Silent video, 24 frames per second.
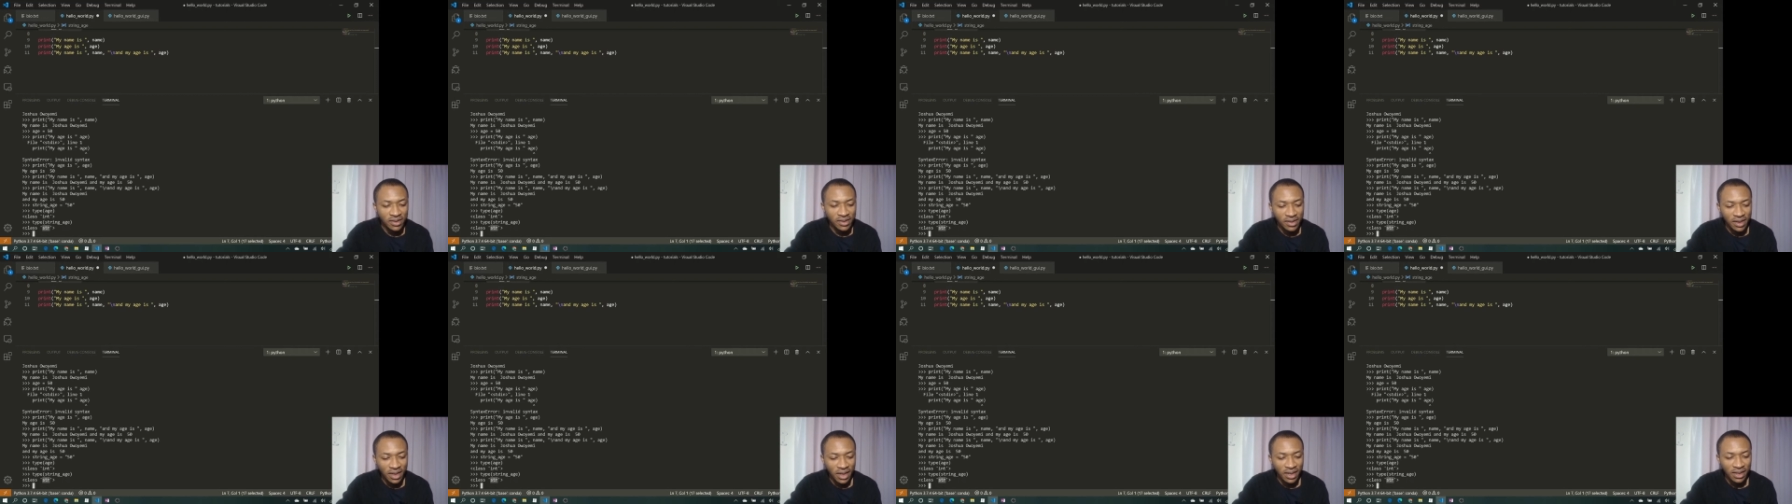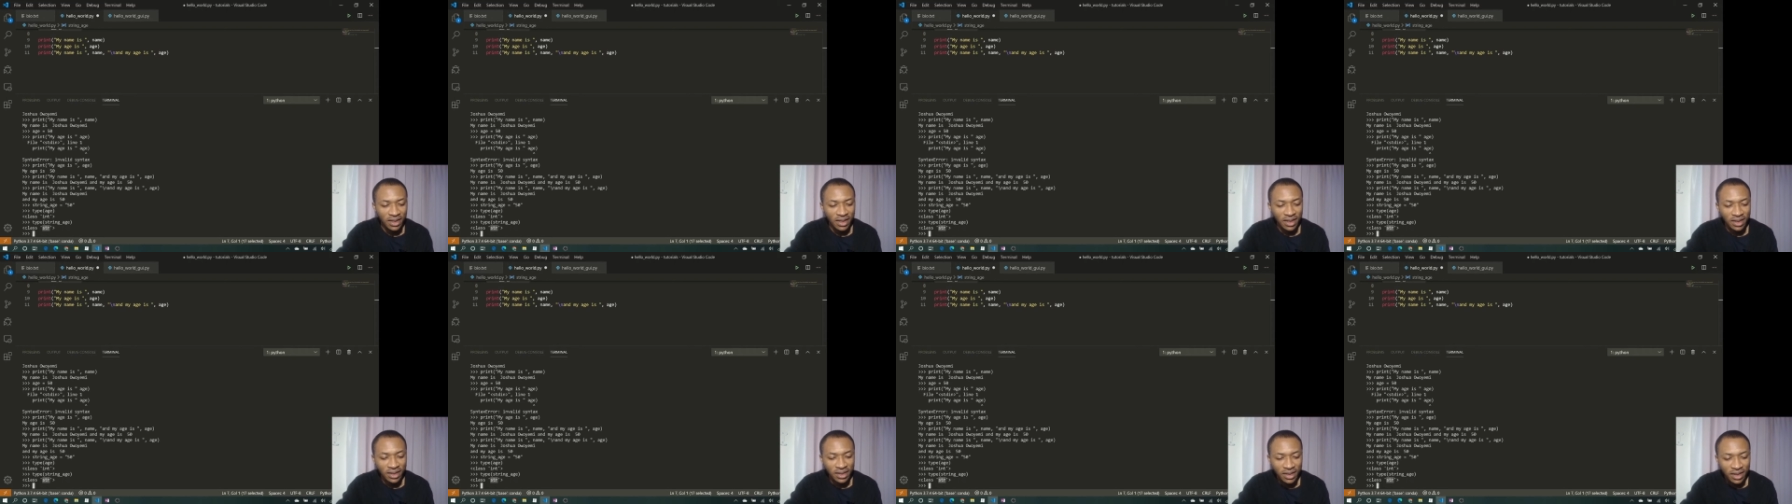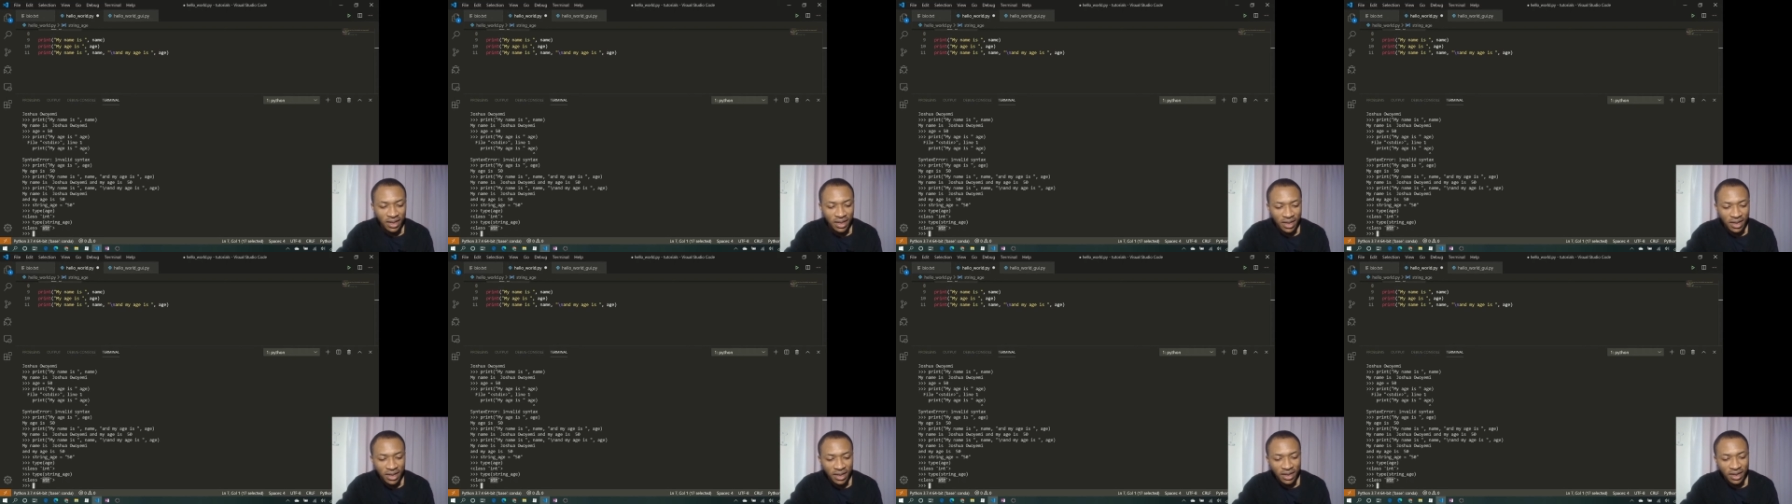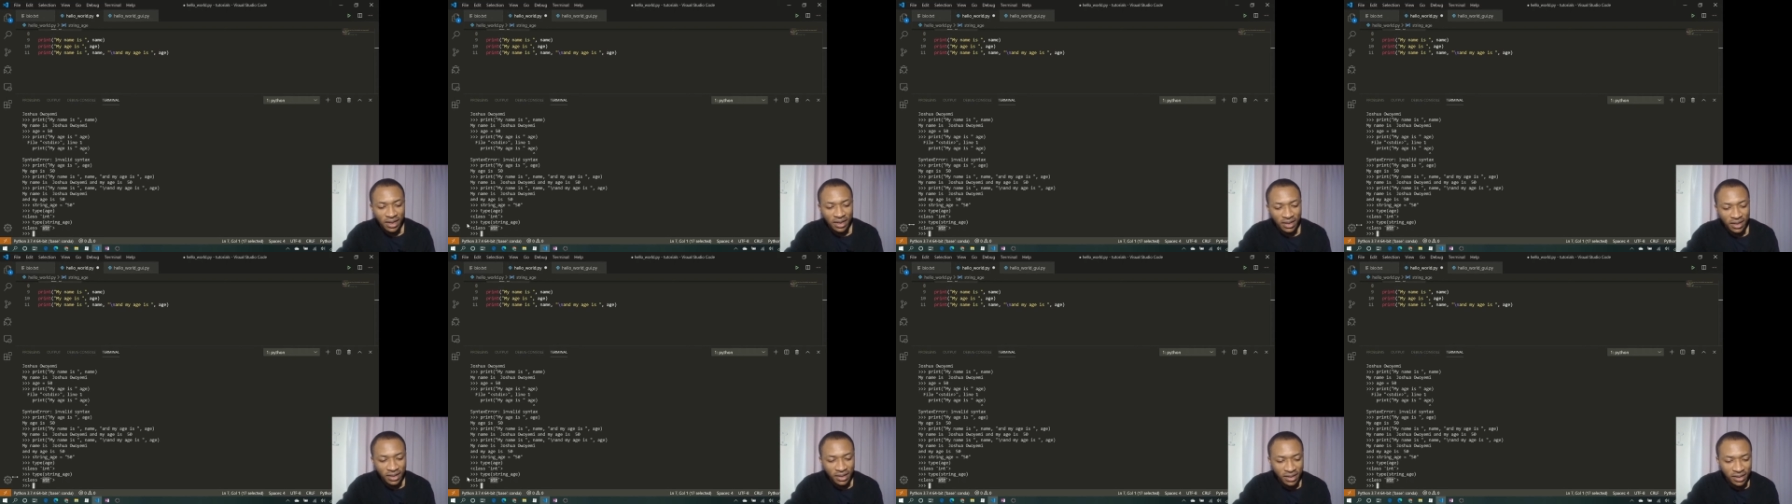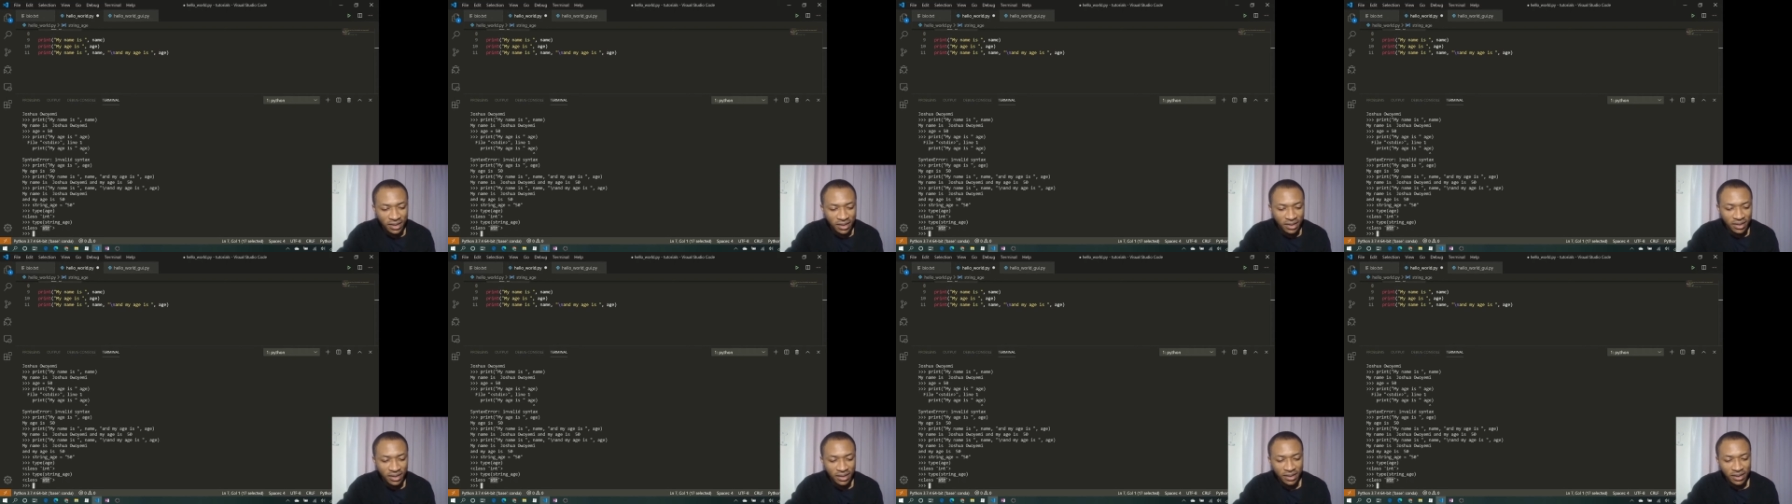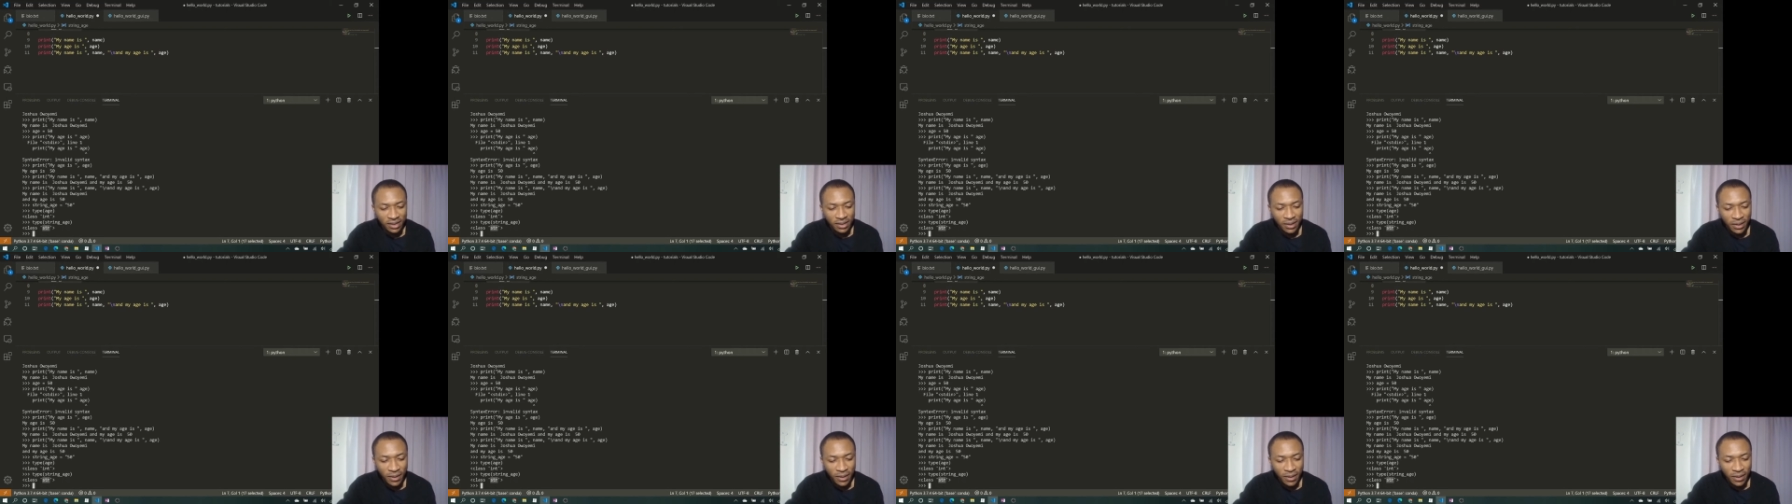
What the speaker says: saying that this